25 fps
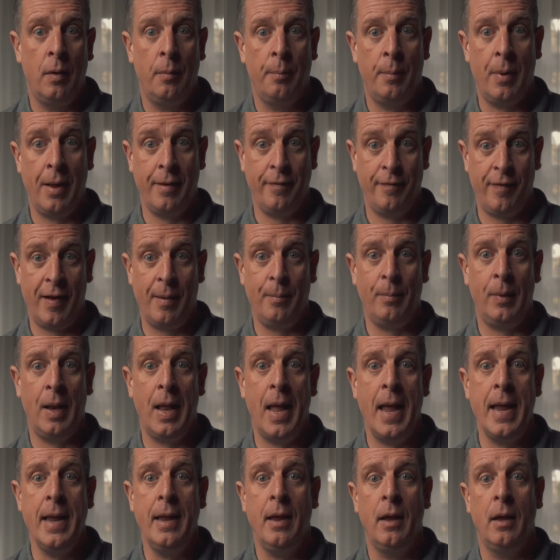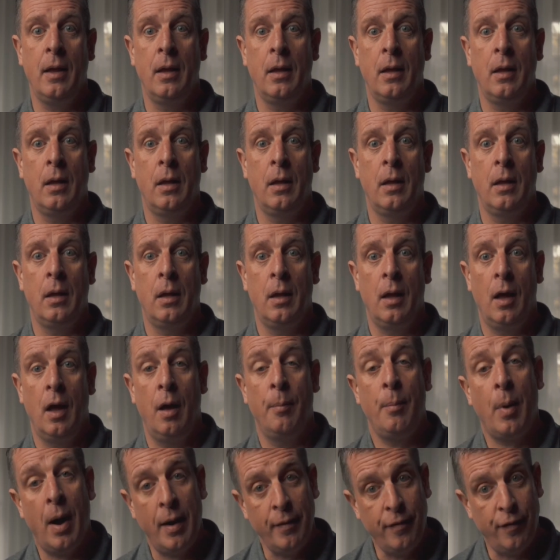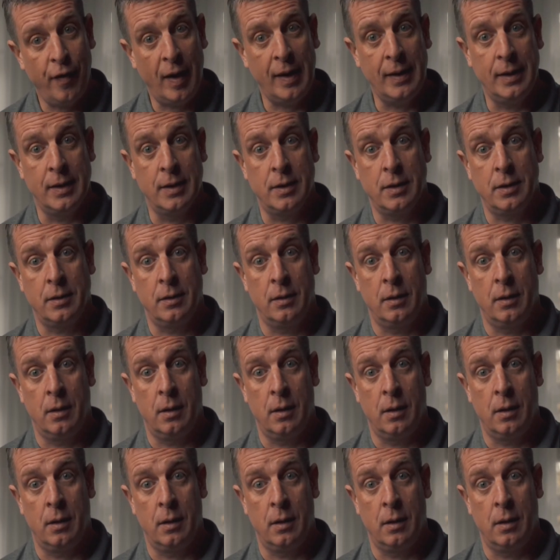my family, and my friends.